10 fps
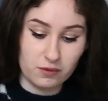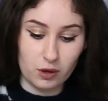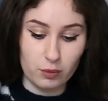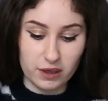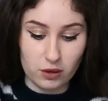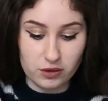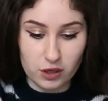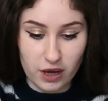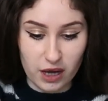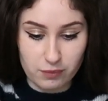Oh my
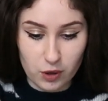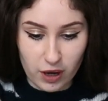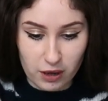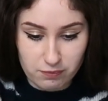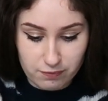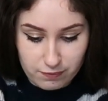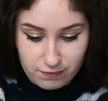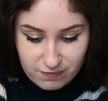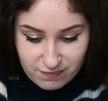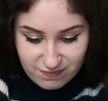god, okay.
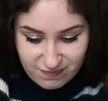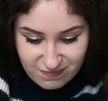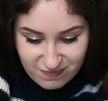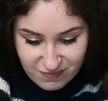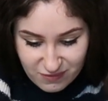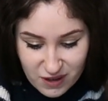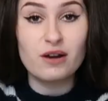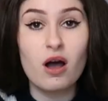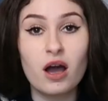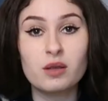
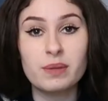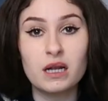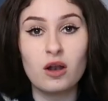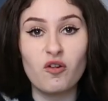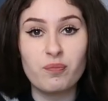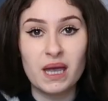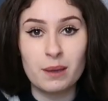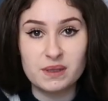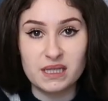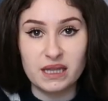There are going to be a lot of
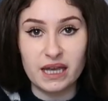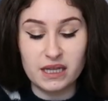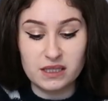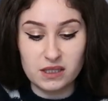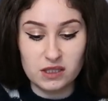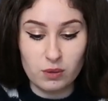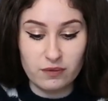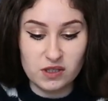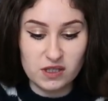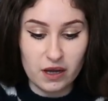pips in this, so
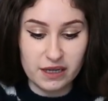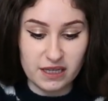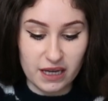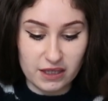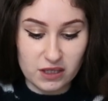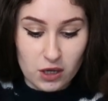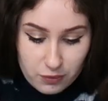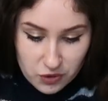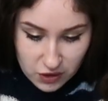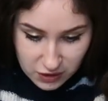I've decided
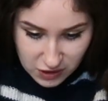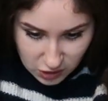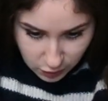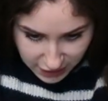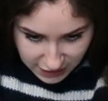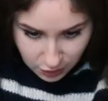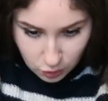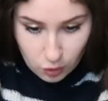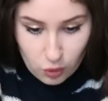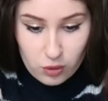I'm just going to squeeze it
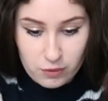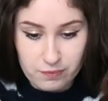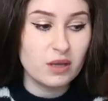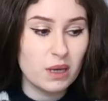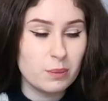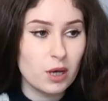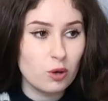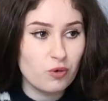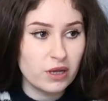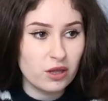all, then maybe
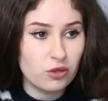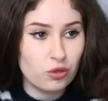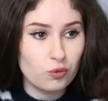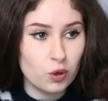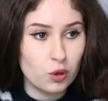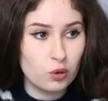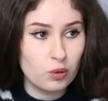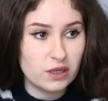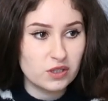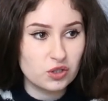I'll run it
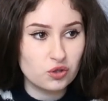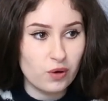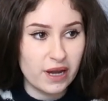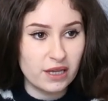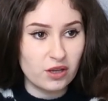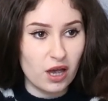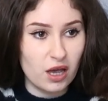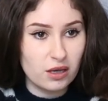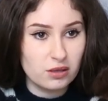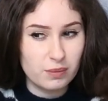through a
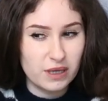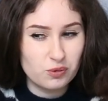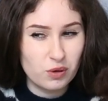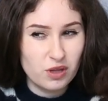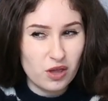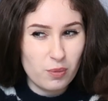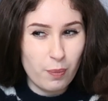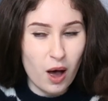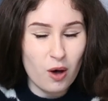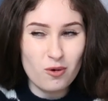strainer into another
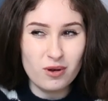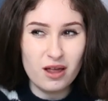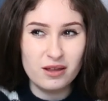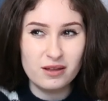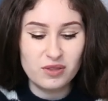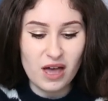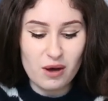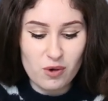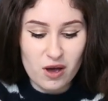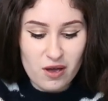bowl. Would
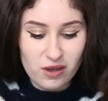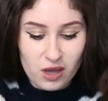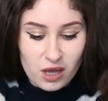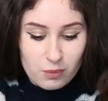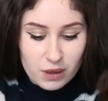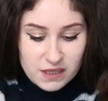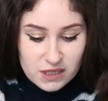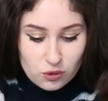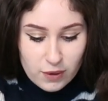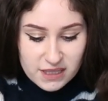that work? Because
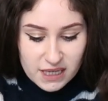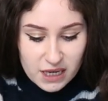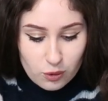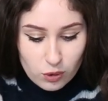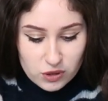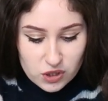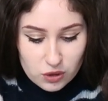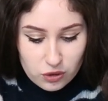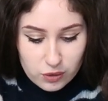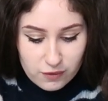there's already 1,
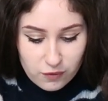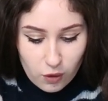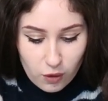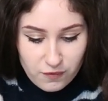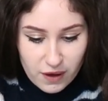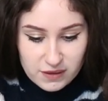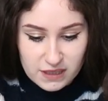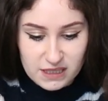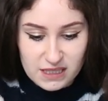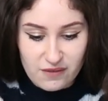2, 3, 4, 5,
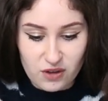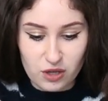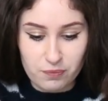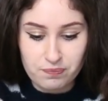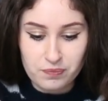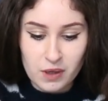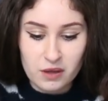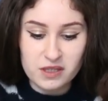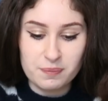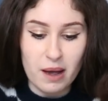6, 7.
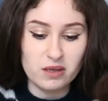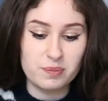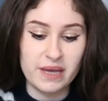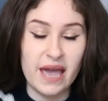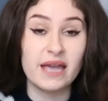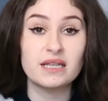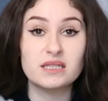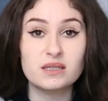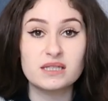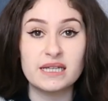There's about to be 8
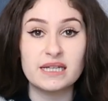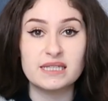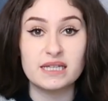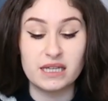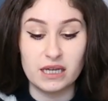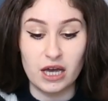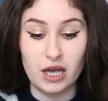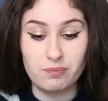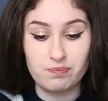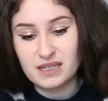seeds in
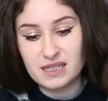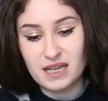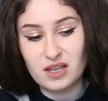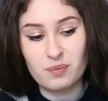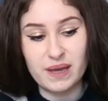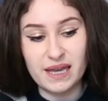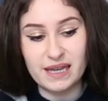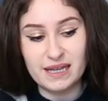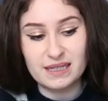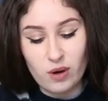here. This is going to
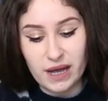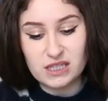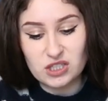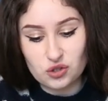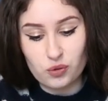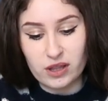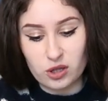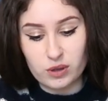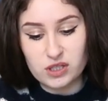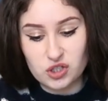be quite a
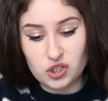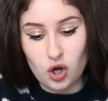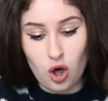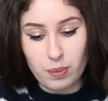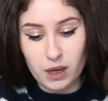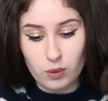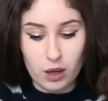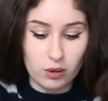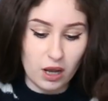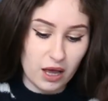strenuous job, I
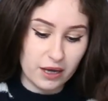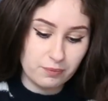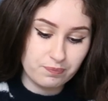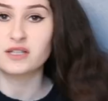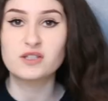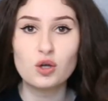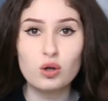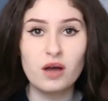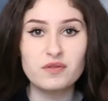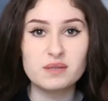won't lie. I do
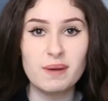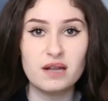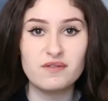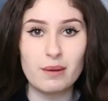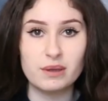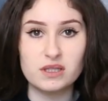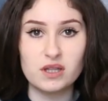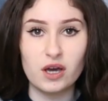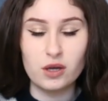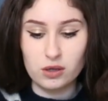love the smell of lemons
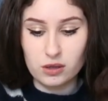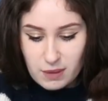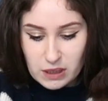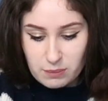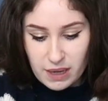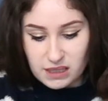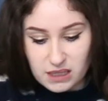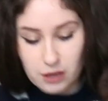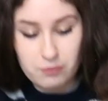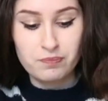though. It smells amazing.